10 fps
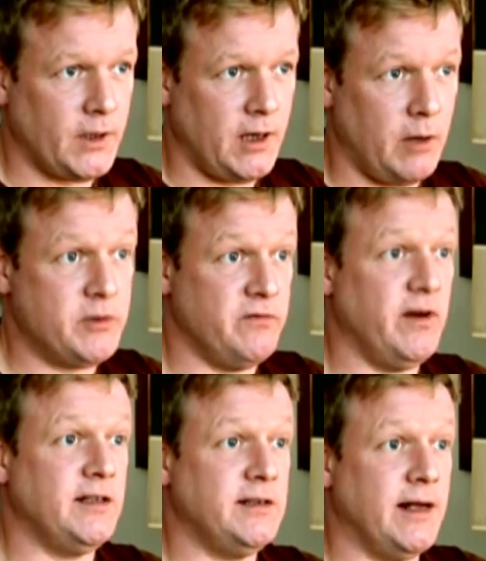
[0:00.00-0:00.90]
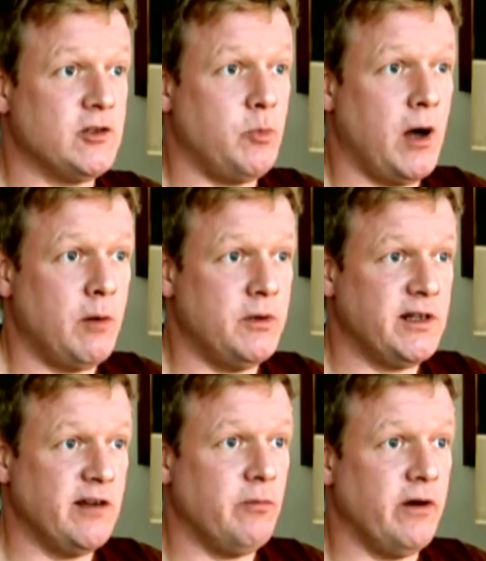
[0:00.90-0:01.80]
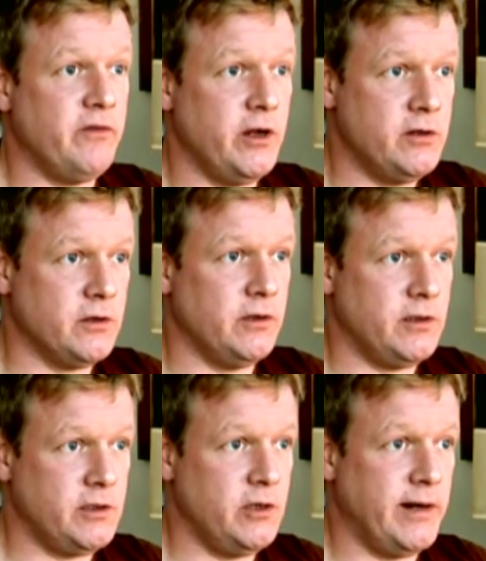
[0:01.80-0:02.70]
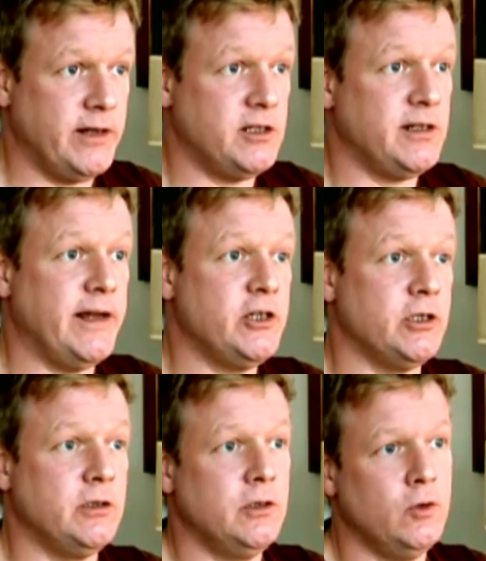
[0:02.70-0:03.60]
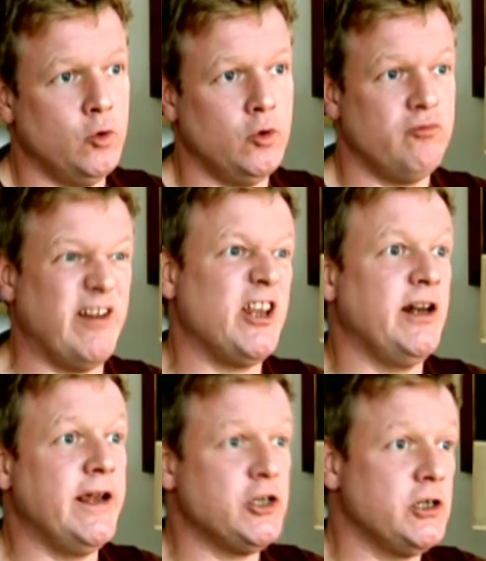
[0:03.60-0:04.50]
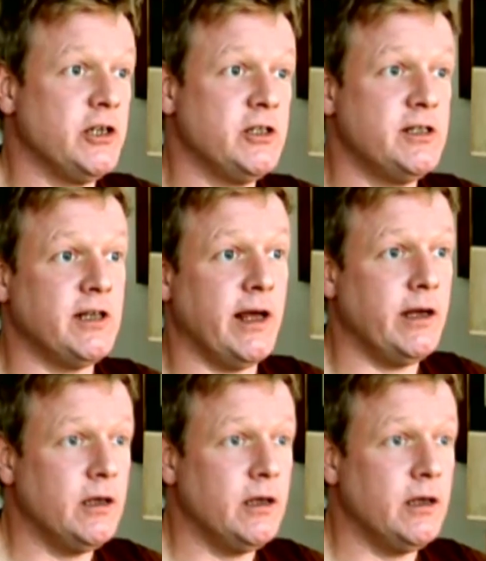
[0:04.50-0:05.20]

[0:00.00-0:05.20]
I was invited down to Parliament to give my views on this new legislation, or regulation, I should say.